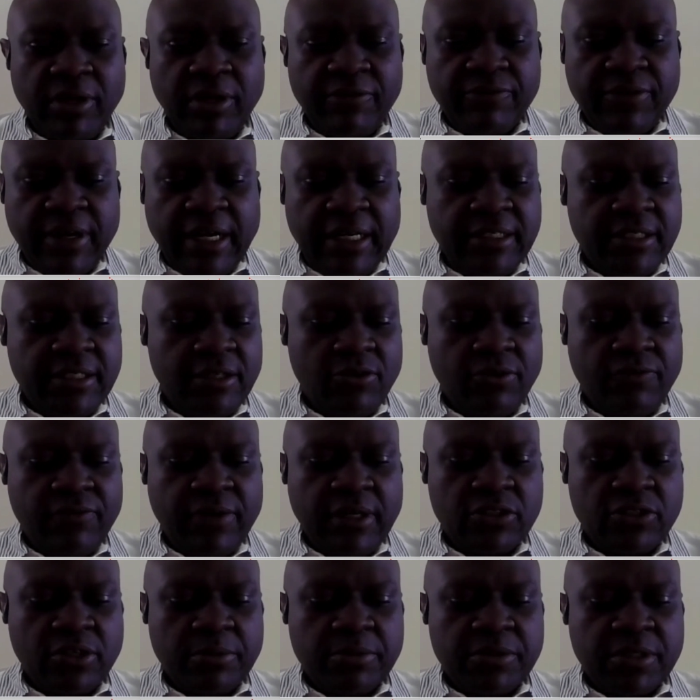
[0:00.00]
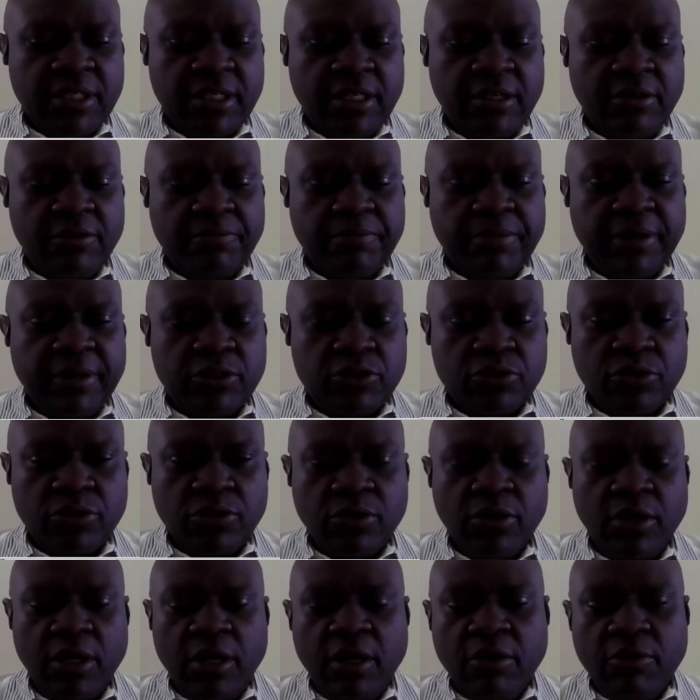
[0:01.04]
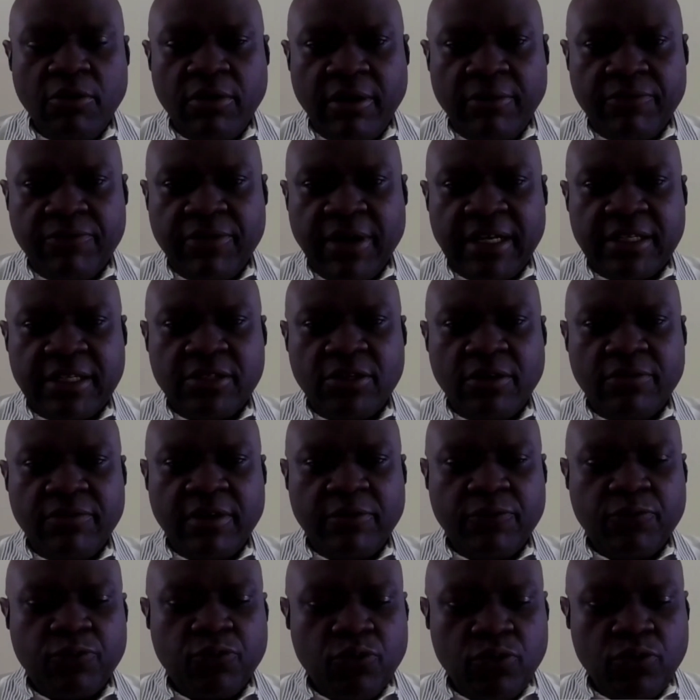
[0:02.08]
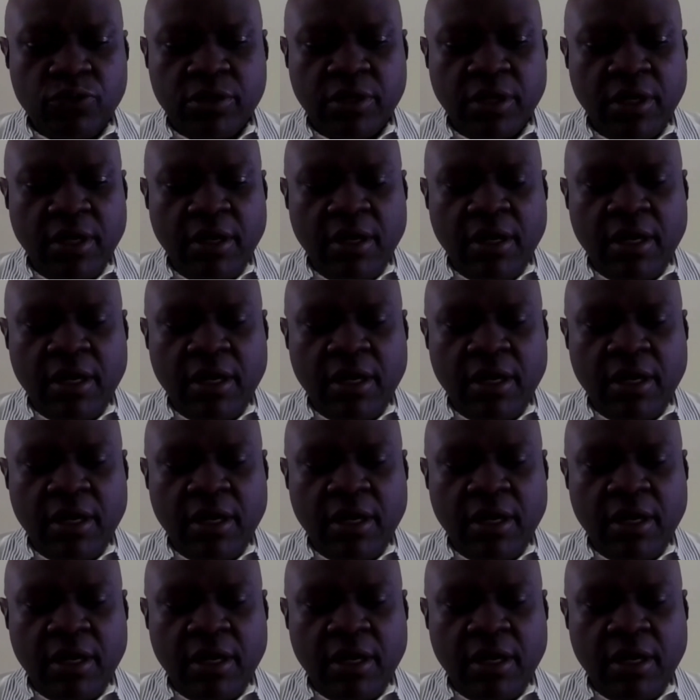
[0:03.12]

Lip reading: We're fighting over subsidy of petrol. We're fighting over food.